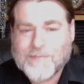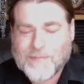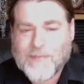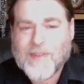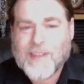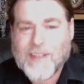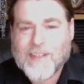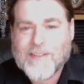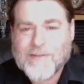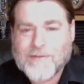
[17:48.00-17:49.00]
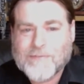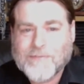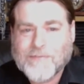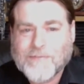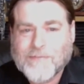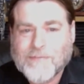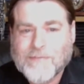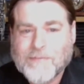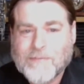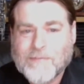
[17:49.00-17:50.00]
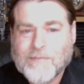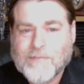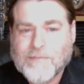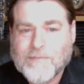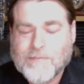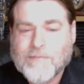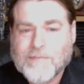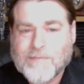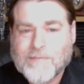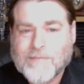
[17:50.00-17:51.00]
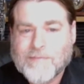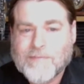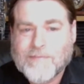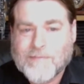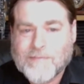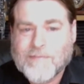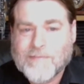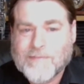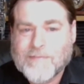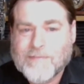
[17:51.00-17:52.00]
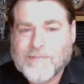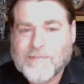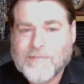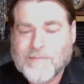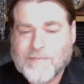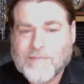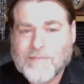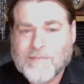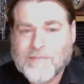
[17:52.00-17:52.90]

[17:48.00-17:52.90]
This person isn't speaking.